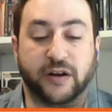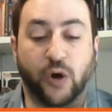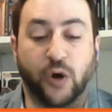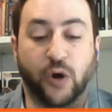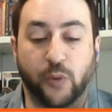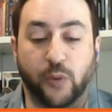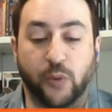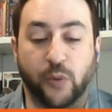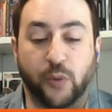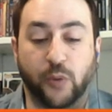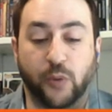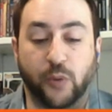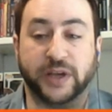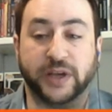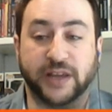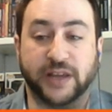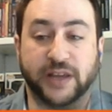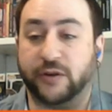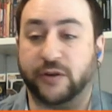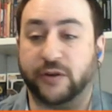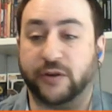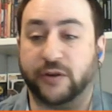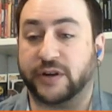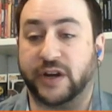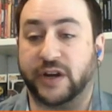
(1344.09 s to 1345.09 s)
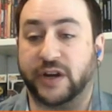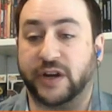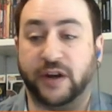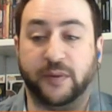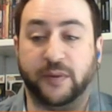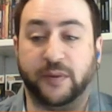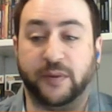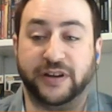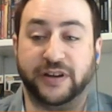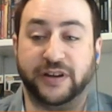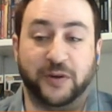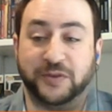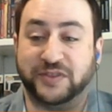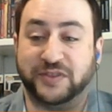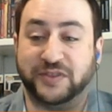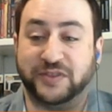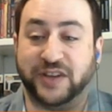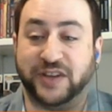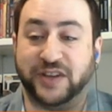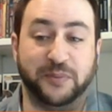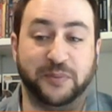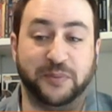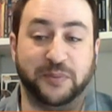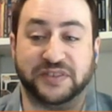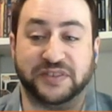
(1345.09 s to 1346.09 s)
hoping that her company goes
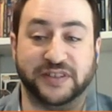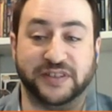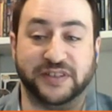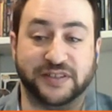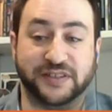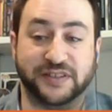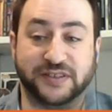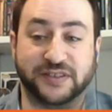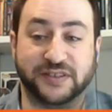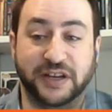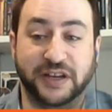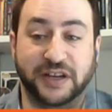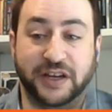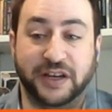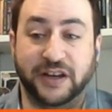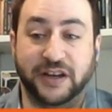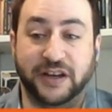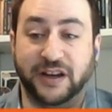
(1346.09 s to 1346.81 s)
out of business.